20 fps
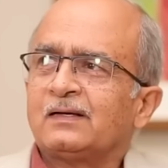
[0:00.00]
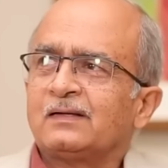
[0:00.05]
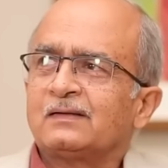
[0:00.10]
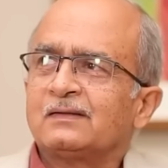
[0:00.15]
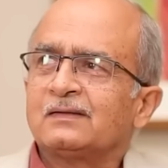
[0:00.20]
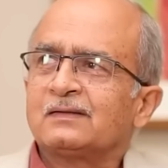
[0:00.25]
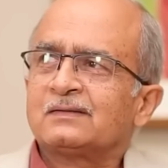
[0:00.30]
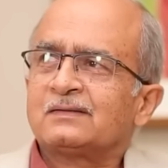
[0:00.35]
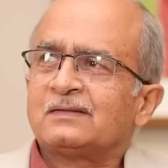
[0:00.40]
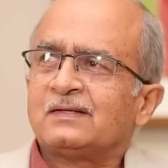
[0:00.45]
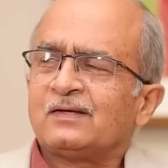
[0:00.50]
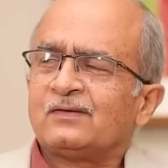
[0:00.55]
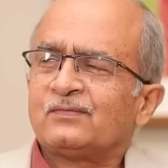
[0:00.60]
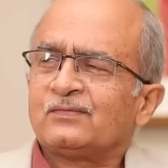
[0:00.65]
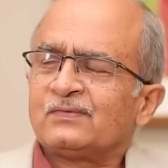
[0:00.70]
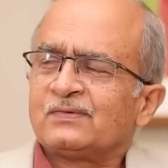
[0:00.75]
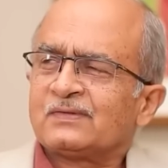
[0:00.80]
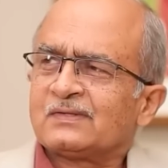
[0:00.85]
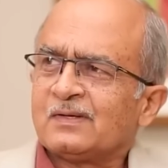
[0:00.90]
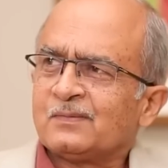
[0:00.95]
just
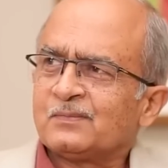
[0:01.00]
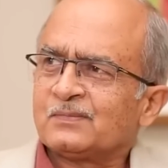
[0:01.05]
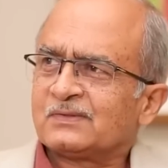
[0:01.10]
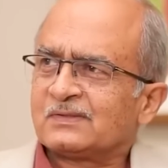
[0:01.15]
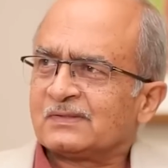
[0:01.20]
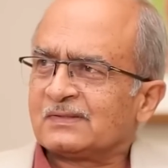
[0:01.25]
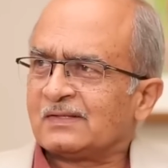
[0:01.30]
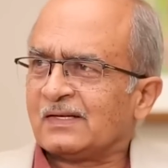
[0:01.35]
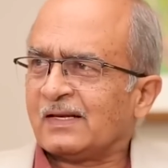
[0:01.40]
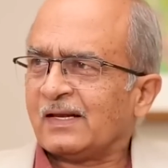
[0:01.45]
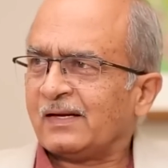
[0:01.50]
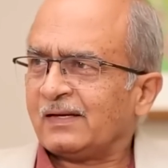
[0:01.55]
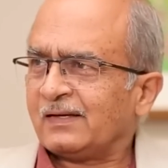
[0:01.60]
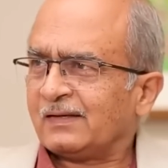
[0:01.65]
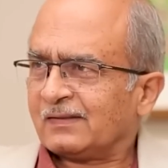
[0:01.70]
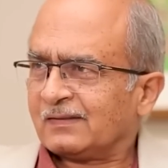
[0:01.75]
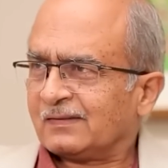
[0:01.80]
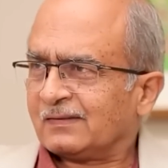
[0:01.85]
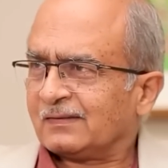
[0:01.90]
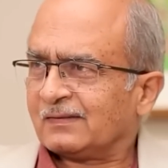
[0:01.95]
have some
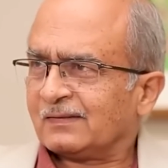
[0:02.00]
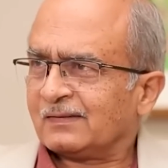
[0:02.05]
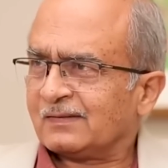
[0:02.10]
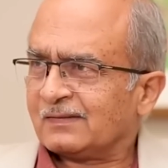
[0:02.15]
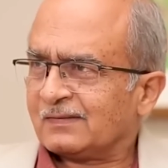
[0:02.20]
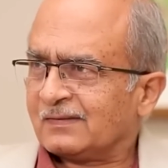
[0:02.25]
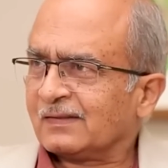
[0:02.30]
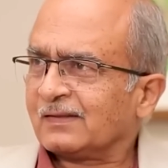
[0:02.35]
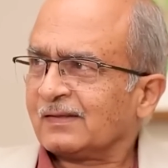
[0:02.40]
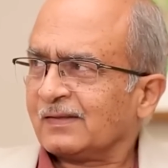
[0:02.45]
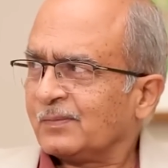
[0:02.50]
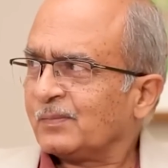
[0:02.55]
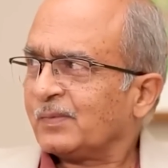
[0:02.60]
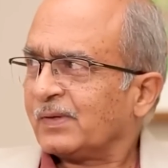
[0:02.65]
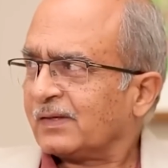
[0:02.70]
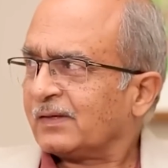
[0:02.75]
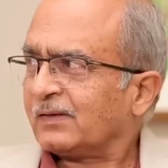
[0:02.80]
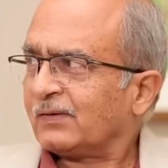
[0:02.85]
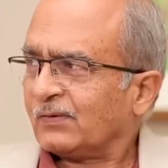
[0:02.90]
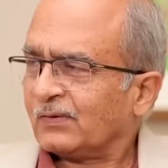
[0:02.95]
slight
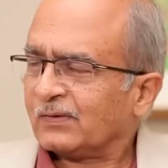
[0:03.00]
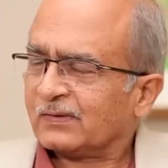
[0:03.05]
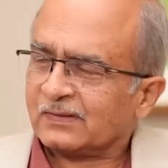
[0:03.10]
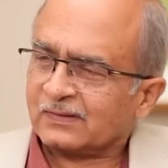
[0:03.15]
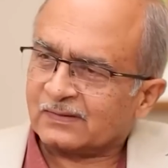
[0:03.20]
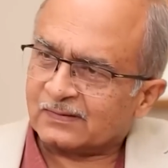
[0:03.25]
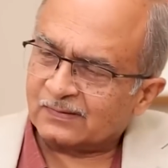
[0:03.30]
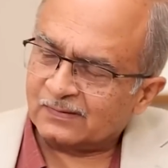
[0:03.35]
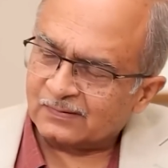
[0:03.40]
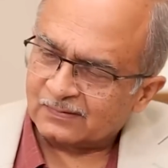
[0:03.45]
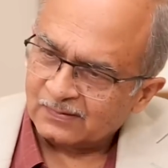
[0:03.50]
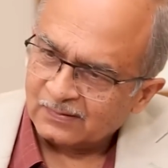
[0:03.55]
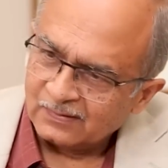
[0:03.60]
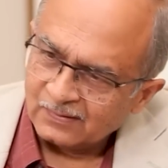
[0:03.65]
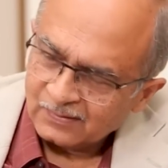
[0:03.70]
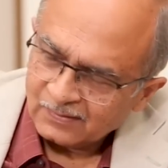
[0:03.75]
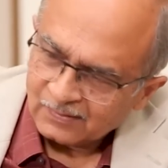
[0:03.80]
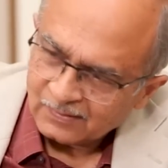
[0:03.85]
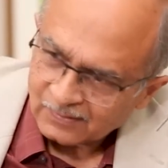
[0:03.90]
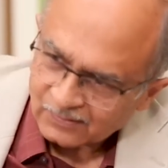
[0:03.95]
disagreement on this.
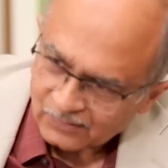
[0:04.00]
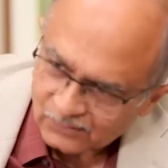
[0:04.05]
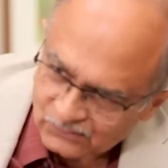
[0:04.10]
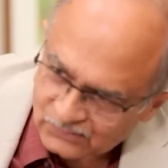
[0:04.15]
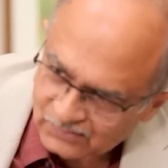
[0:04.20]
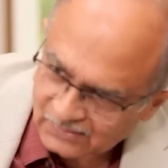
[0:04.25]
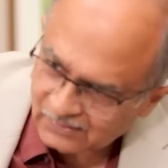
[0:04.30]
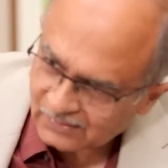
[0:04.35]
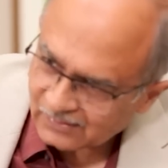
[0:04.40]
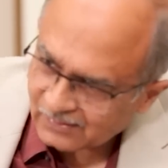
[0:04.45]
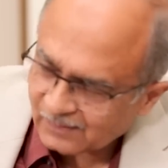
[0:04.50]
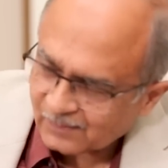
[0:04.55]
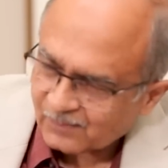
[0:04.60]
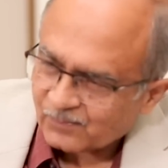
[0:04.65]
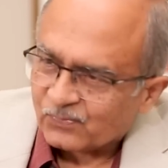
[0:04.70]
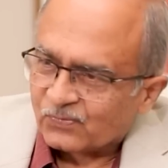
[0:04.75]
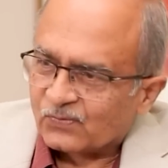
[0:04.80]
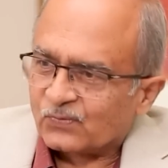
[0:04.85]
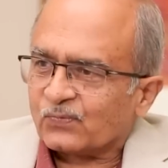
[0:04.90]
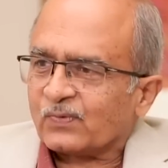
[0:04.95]
You see,
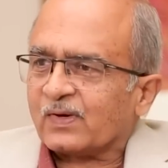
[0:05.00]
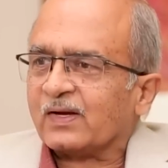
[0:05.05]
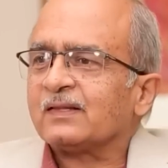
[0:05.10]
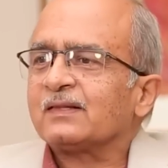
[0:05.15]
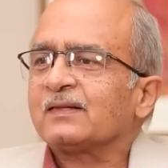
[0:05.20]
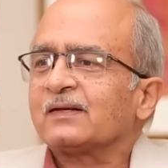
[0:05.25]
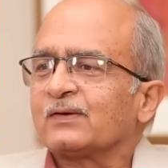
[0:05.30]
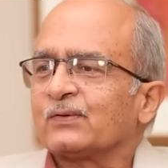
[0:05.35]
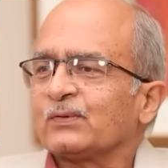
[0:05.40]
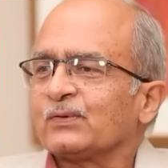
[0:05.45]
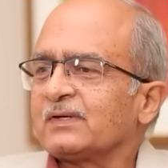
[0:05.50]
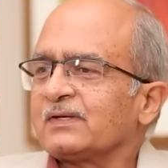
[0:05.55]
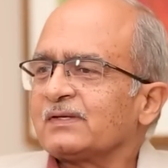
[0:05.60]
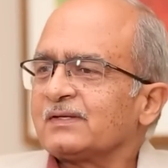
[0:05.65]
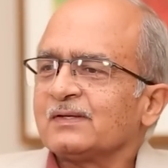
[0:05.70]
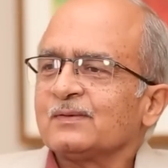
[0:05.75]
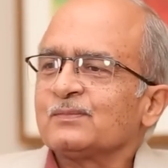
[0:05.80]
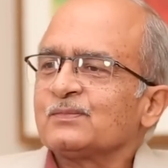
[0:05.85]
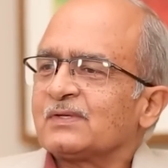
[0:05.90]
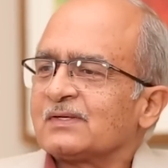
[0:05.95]
while the
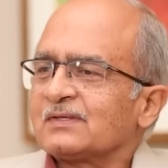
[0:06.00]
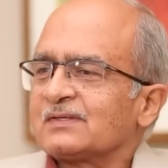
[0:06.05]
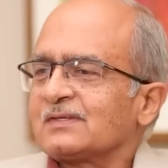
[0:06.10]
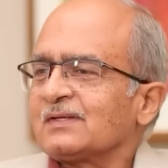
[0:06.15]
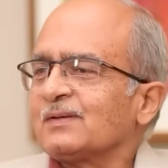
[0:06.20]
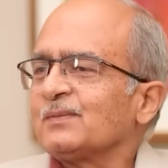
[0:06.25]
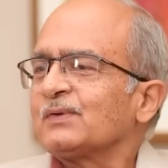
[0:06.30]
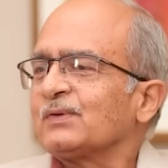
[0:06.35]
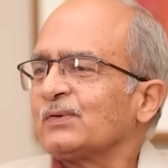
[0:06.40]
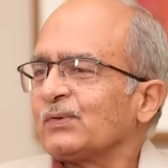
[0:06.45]
collegium system is